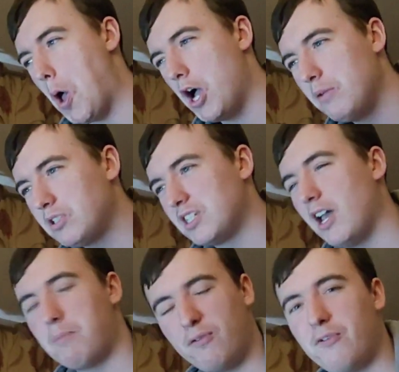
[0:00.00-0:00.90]
I
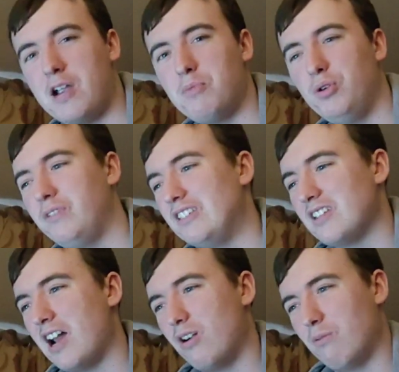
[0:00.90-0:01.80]
prefer
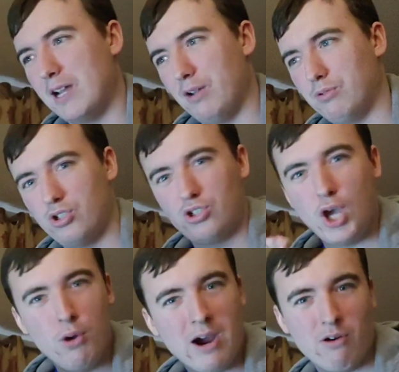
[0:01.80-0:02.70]
movies that are around
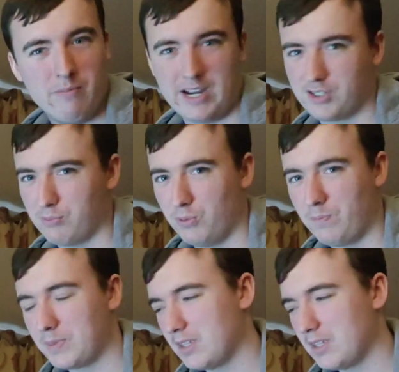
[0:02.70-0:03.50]
2 hour maximum.